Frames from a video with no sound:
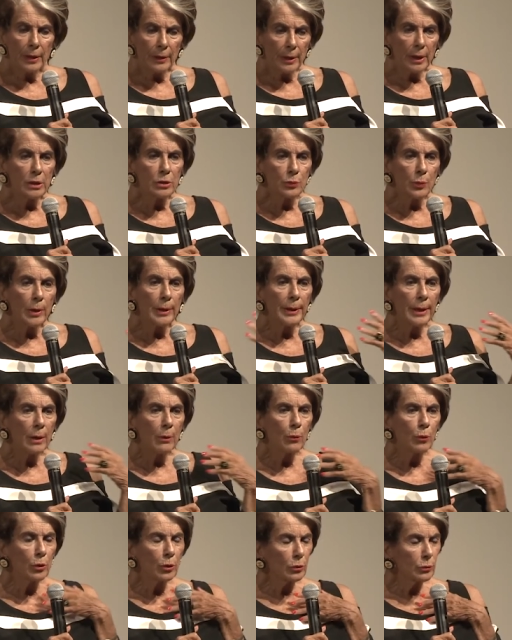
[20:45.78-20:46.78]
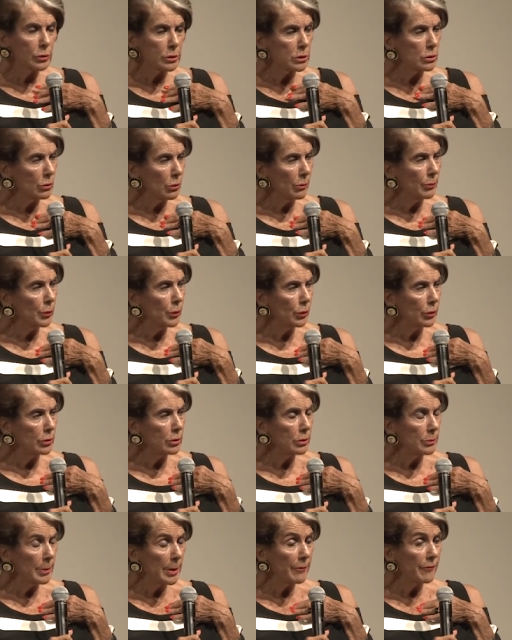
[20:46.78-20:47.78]
that's why that work was so important
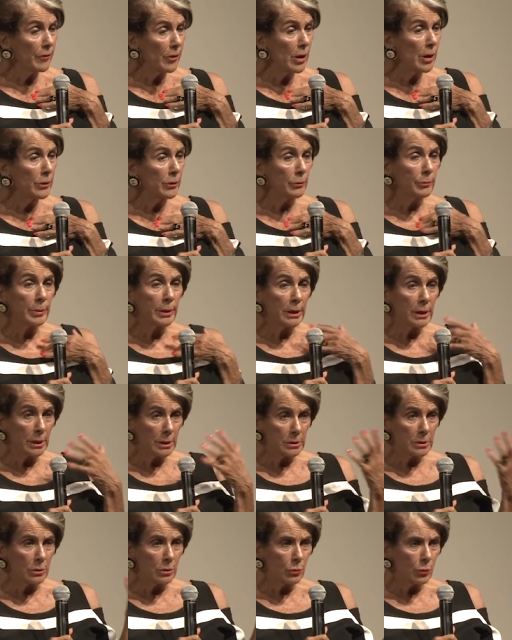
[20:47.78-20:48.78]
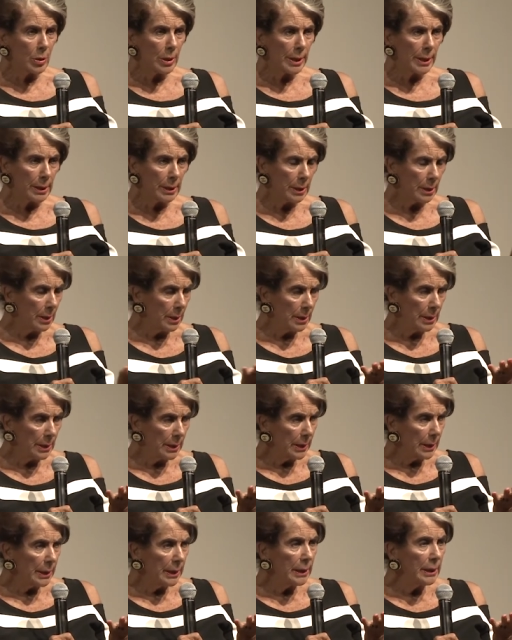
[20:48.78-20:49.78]
to my father, because of the way
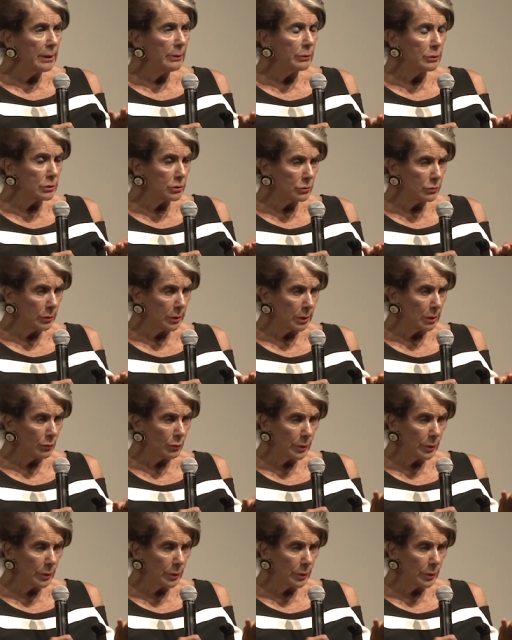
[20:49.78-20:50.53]
he was treated.